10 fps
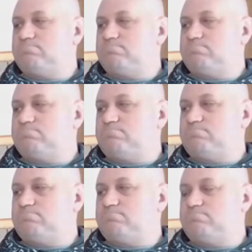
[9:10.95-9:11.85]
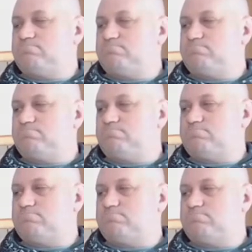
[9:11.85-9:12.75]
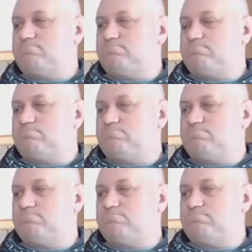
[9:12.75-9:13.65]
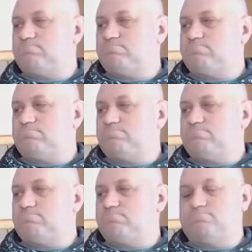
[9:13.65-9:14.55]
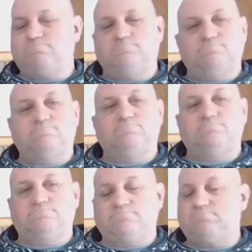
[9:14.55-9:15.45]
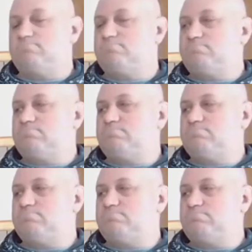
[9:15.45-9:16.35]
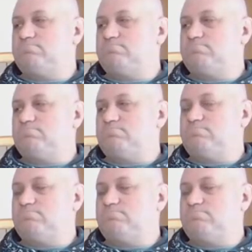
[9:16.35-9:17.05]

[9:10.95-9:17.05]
(not speaking)